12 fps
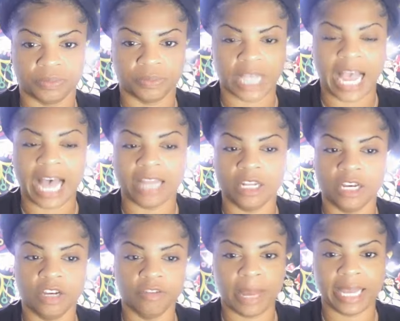I
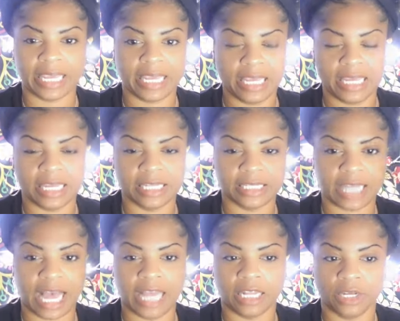love my kids.
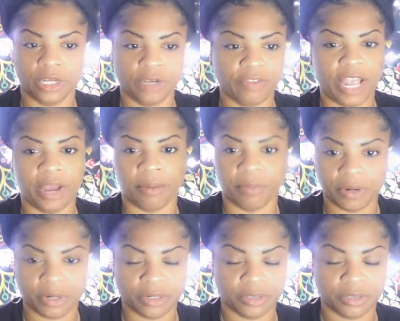I love Amber.